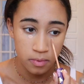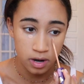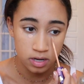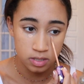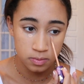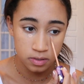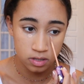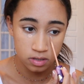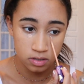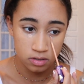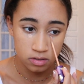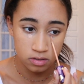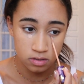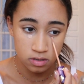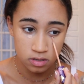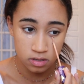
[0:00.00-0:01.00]
but I just put a
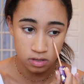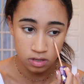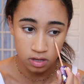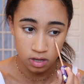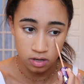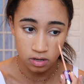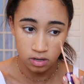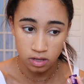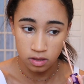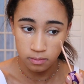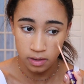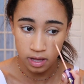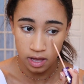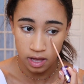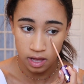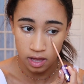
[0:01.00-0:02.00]
little underneath
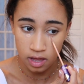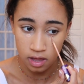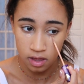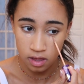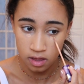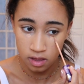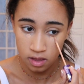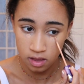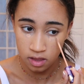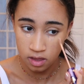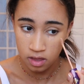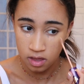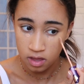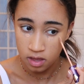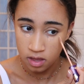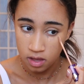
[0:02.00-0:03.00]
my eye
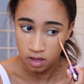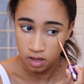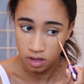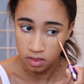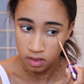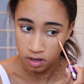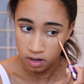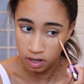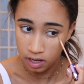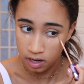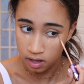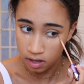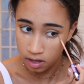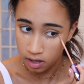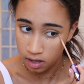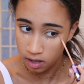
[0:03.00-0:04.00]
and then kind
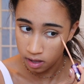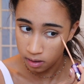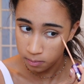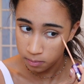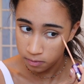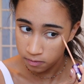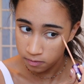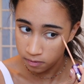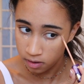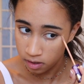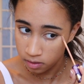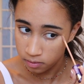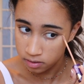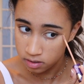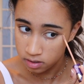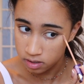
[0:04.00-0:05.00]
of up
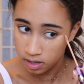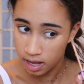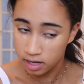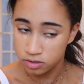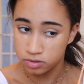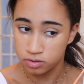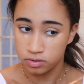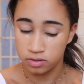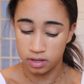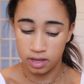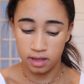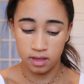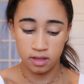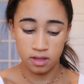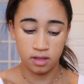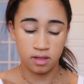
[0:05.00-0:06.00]
following the natural
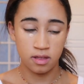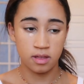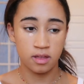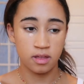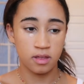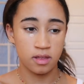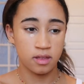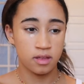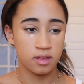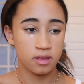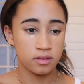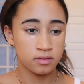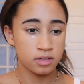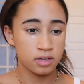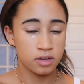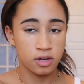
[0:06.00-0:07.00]
like
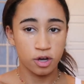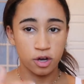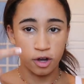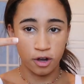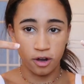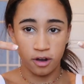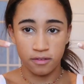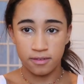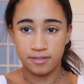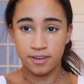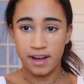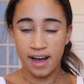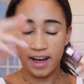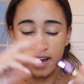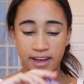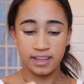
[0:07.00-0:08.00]
curvy
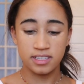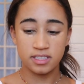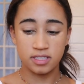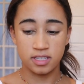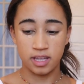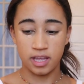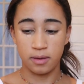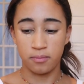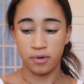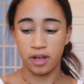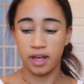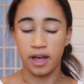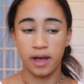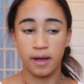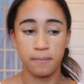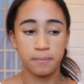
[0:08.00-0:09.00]
eyes to like bring
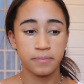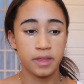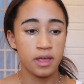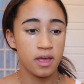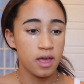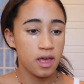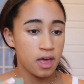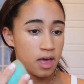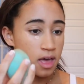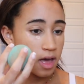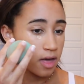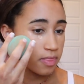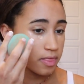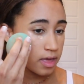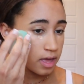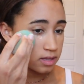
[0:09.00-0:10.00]
it up.
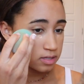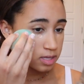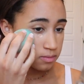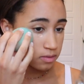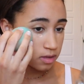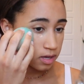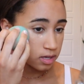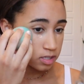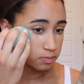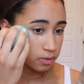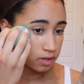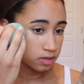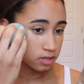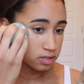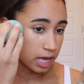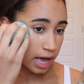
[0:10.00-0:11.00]
And then same thing, I just
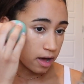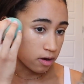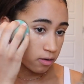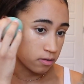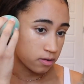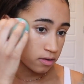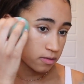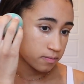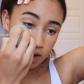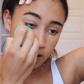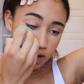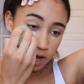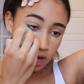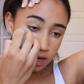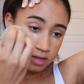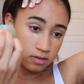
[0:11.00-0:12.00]
blend this out. And then I
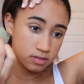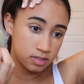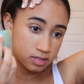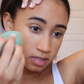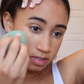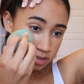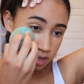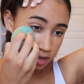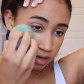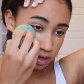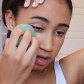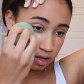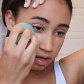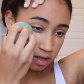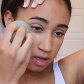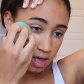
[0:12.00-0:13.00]
kind of use this as like
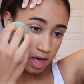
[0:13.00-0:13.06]
a